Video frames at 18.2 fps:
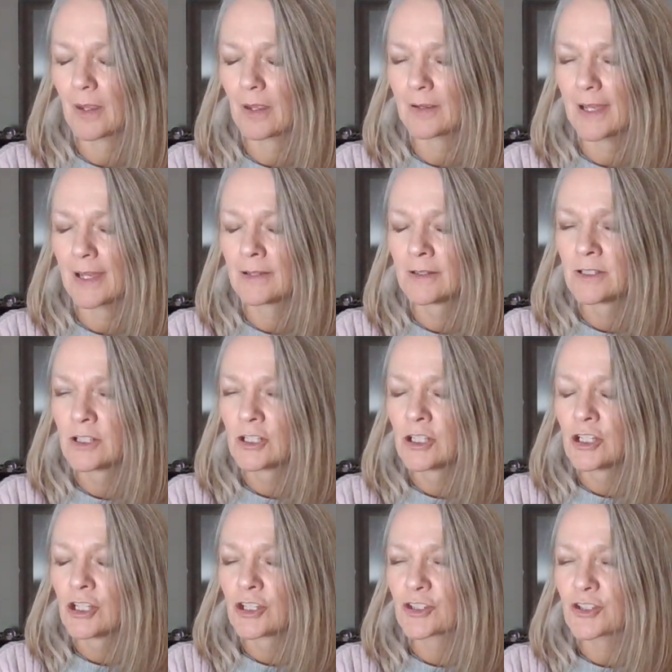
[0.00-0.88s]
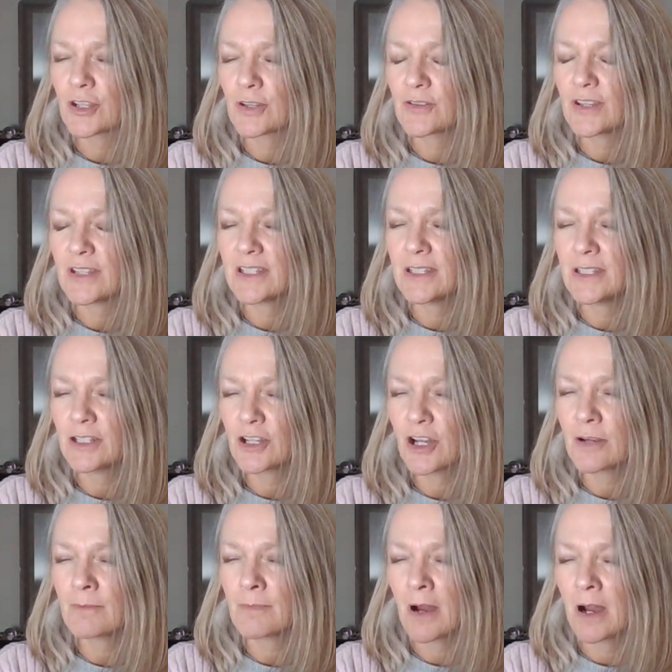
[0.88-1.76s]
Okay, so the
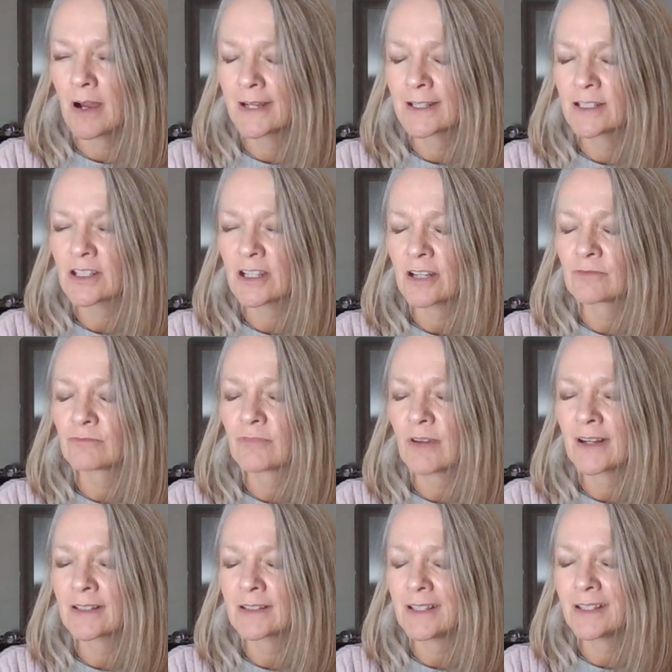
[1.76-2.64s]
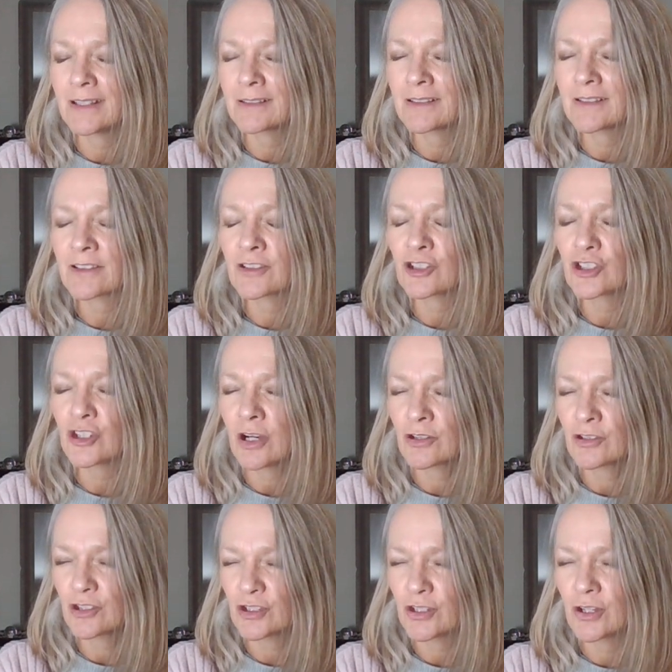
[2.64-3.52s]
ego mind can run in
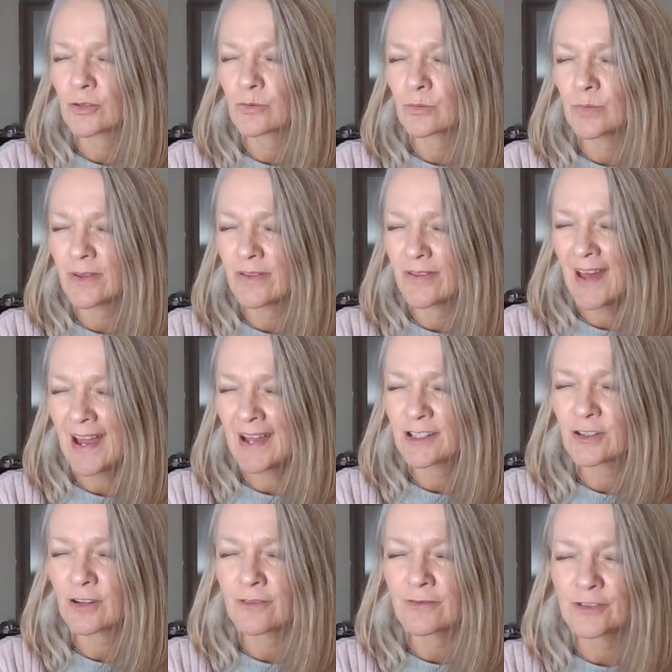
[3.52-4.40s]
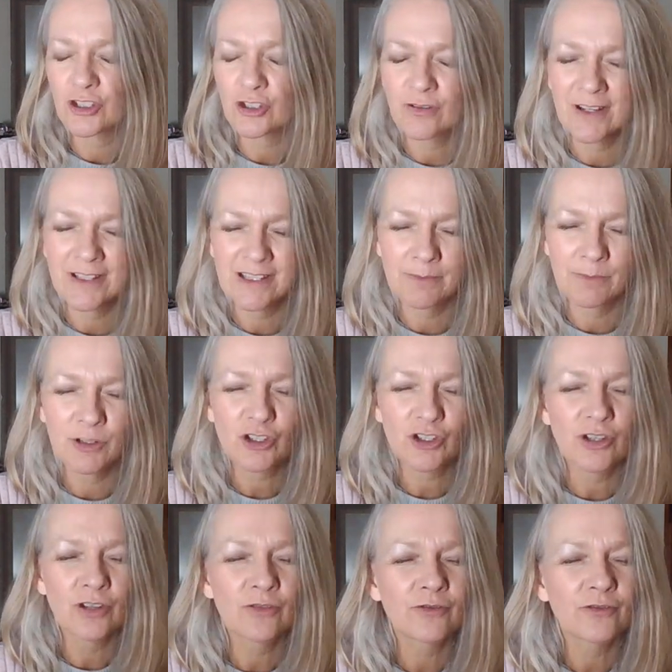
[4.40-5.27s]
conjunction with that of a
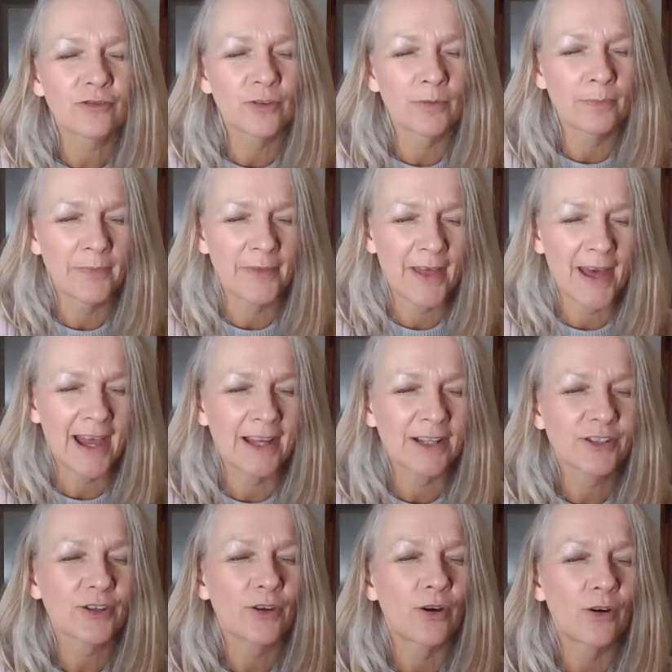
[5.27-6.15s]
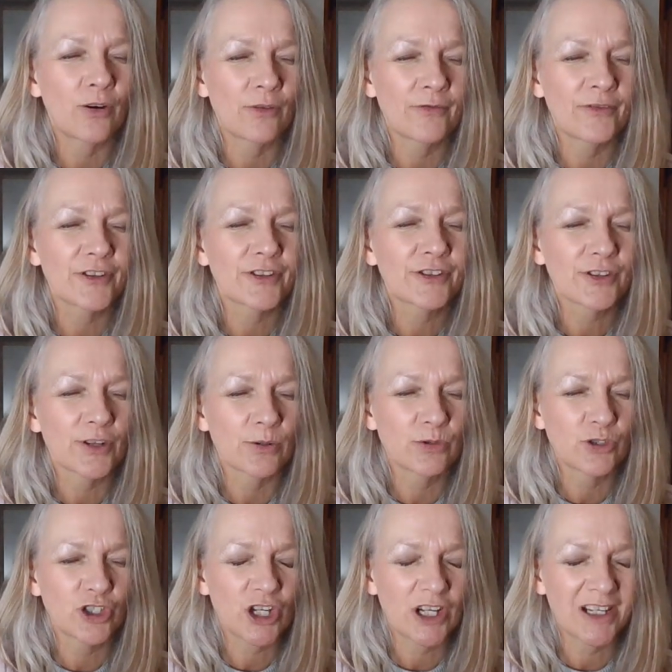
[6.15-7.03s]
transmission from that of the
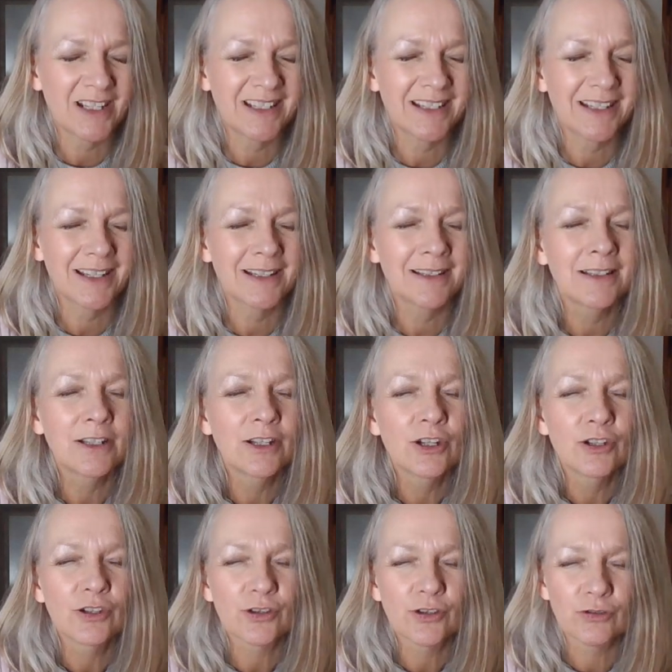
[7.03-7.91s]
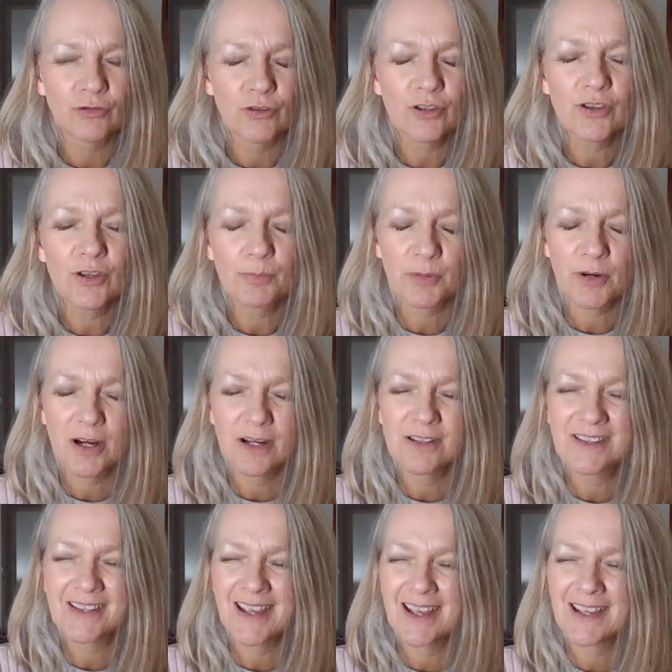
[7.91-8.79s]
soul journeying through the
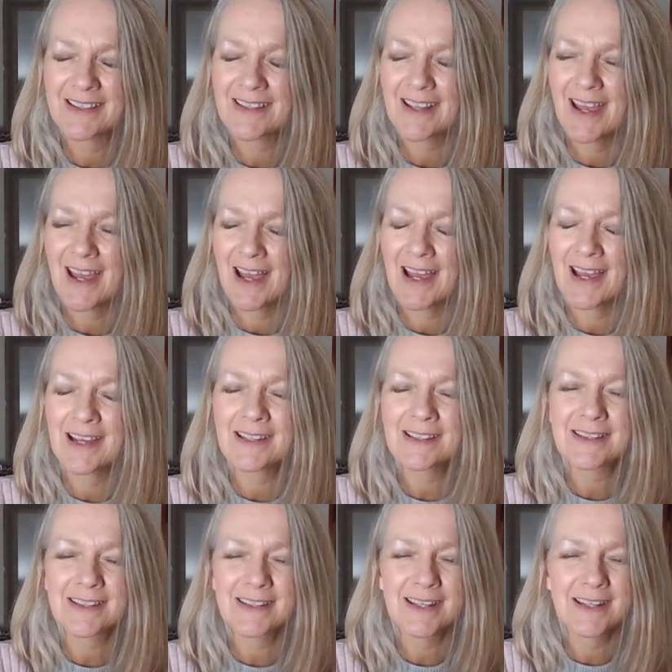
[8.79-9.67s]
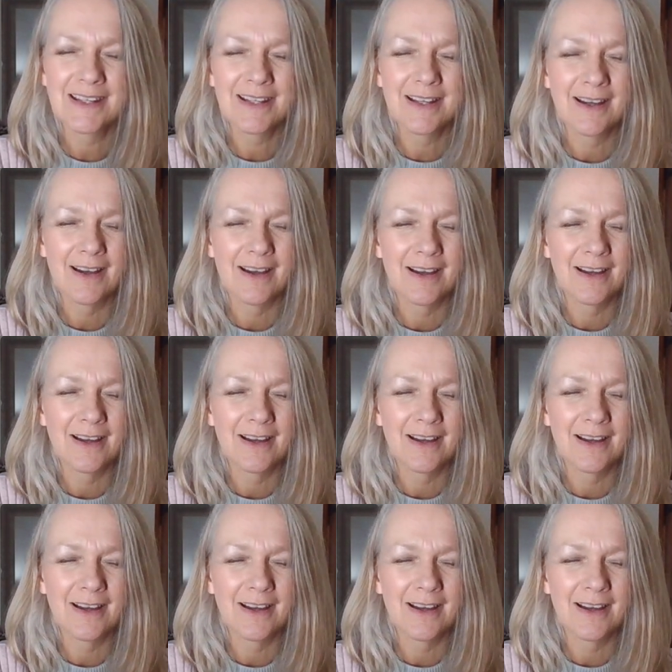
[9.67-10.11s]
process as the